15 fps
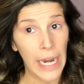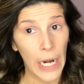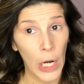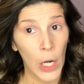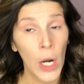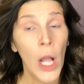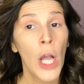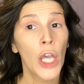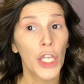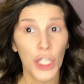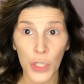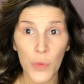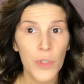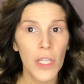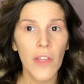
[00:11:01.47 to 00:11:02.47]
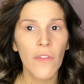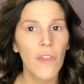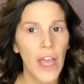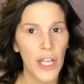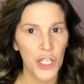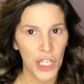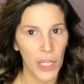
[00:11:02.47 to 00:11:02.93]
hair using
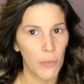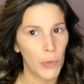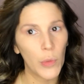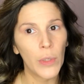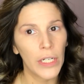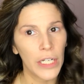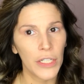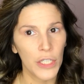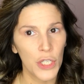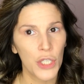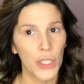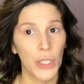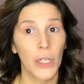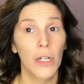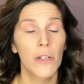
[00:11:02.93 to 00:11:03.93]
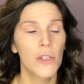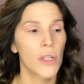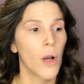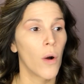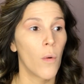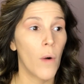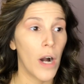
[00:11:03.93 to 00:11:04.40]
that shampoo and conditioner,
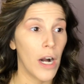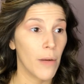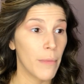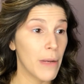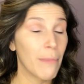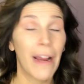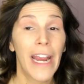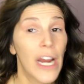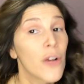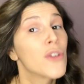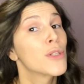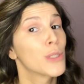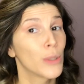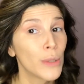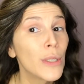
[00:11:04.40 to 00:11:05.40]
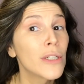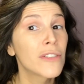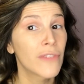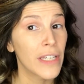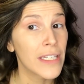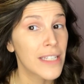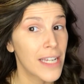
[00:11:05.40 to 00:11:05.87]
so, and my hair still looked
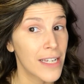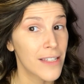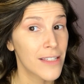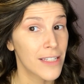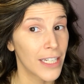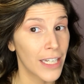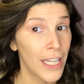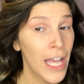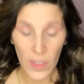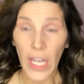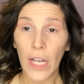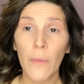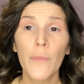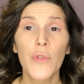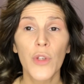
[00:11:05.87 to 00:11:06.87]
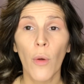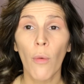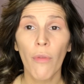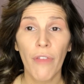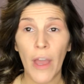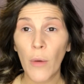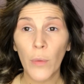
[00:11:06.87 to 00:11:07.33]
fantastic. Yeah,
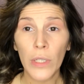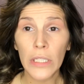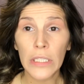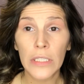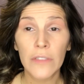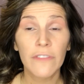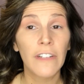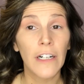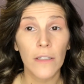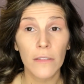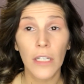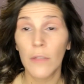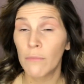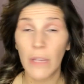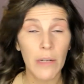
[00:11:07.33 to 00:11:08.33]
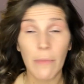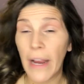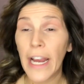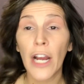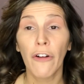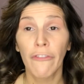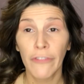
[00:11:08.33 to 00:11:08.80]
so that really it made my
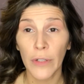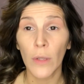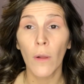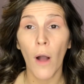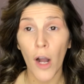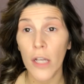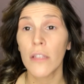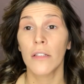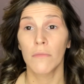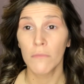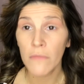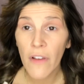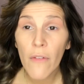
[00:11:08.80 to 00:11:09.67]
hair feel awesome.